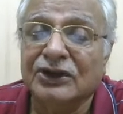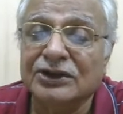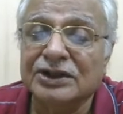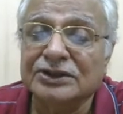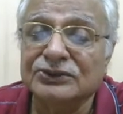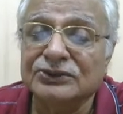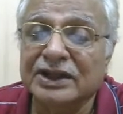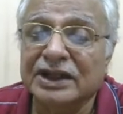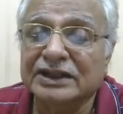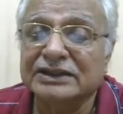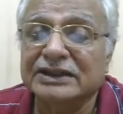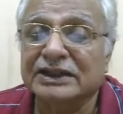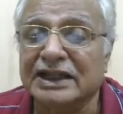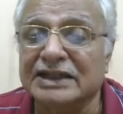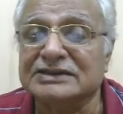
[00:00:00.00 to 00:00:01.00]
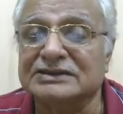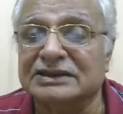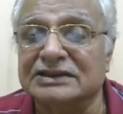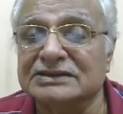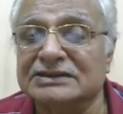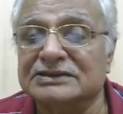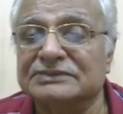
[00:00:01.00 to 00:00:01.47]
to get the
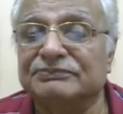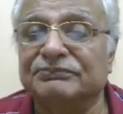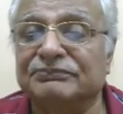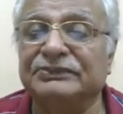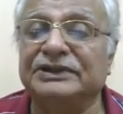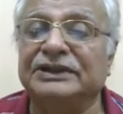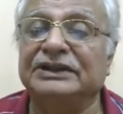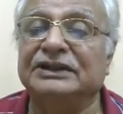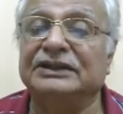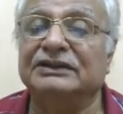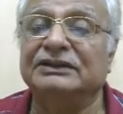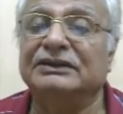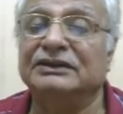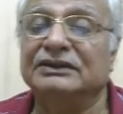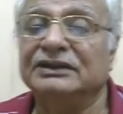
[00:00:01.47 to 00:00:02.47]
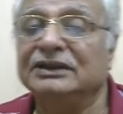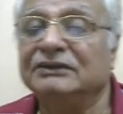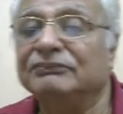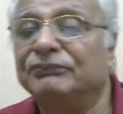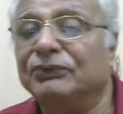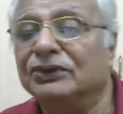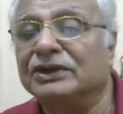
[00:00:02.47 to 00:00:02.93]
license, the
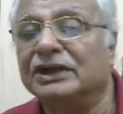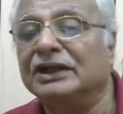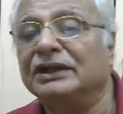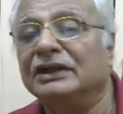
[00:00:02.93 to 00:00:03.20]
importer